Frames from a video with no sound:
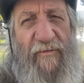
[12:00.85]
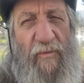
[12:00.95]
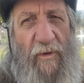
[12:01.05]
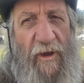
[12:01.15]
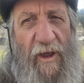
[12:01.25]

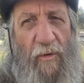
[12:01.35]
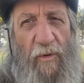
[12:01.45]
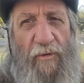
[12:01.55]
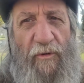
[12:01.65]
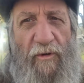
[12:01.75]
why I
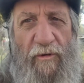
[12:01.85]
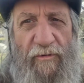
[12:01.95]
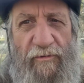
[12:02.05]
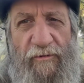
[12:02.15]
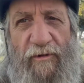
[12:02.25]
wrote an
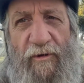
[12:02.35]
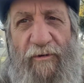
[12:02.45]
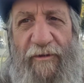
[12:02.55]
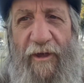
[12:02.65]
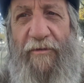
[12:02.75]
article
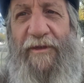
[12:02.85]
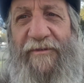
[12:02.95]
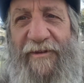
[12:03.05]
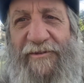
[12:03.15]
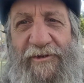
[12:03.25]
called How the
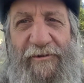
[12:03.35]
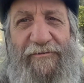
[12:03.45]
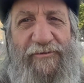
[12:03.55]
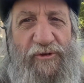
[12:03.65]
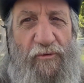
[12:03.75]

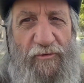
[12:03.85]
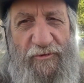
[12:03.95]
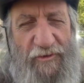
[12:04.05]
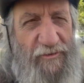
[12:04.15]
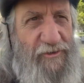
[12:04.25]
Evangelical
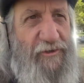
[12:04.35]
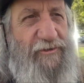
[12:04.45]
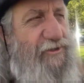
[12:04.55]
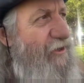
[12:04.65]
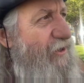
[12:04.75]

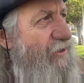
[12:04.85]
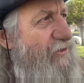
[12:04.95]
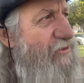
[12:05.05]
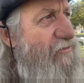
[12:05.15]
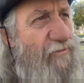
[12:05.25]
Church
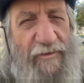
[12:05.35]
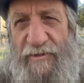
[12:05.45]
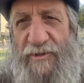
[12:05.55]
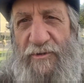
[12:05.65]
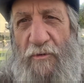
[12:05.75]
Sold
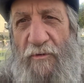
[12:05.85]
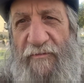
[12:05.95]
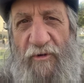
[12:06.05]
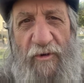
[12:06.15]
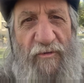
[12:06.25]
Its Soul
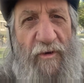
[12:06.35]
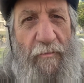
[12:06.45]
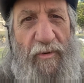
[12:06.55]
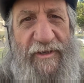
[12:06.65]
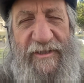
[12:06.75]
for a Trump
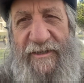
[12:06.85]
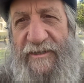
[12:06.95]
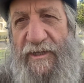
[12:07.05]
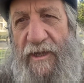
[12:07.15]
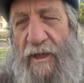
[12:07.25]

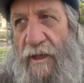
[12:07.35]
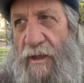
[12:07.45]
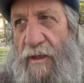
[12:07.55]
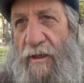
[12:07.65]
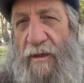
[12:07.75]
Presidency.
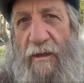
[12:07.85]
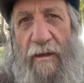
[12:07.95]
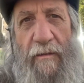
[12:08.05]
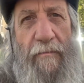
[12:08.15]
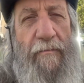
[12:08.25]

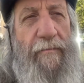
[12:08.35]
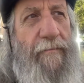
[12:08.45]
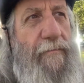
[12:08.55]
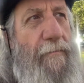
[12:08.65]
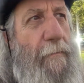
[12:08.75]
I
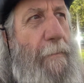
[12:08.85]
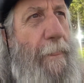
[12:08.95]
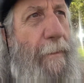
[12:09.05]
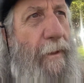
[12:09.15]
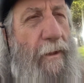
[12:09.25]

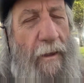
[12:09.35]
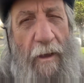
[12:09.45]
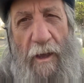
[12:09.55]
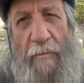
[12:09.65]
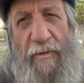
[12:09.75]

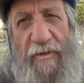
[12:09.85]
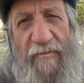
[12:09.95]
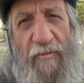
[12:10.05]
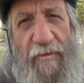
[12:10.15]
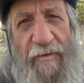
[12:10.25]

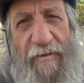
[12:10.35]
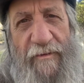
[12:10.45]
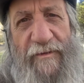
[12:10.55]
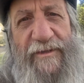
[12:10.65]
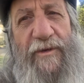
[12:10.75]
believe we're
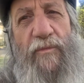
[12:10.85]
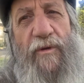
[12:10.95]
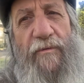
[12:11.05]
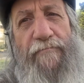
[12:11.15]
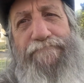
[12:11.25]
at some
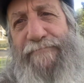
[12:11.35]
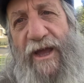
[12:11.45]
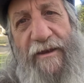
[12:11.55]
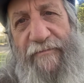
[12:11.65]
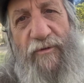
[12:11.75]

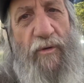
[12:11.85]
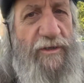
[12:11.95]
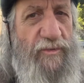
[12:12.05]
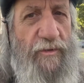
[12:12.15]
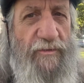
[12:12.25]
kind of
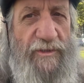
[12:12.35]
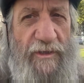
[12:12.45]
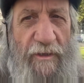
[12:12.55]
crossroads